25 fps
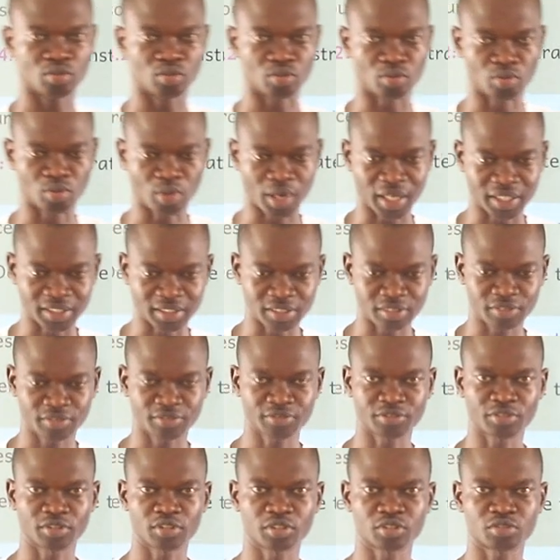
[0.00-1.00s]
what?
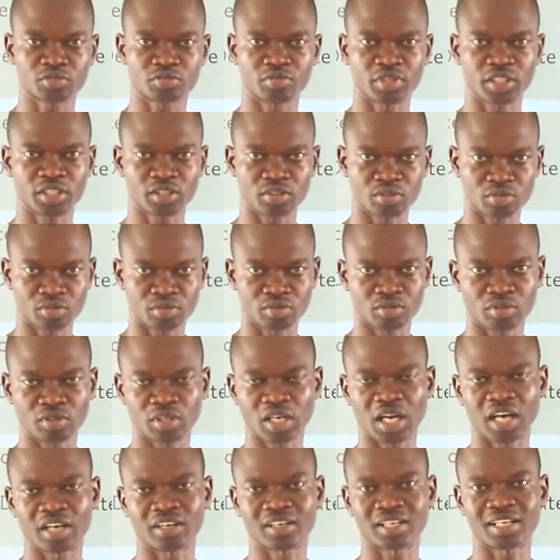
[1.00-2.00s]
Fall straight
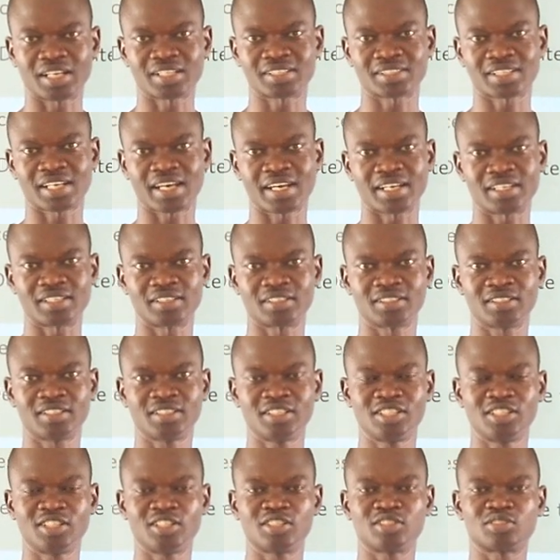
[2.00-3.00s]
to another side.
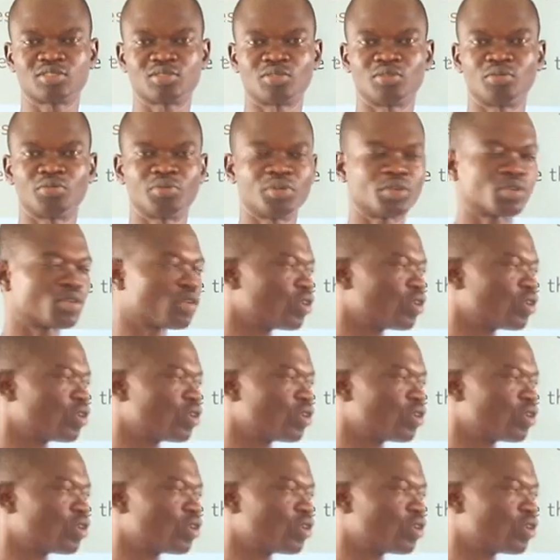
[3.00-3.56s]
So we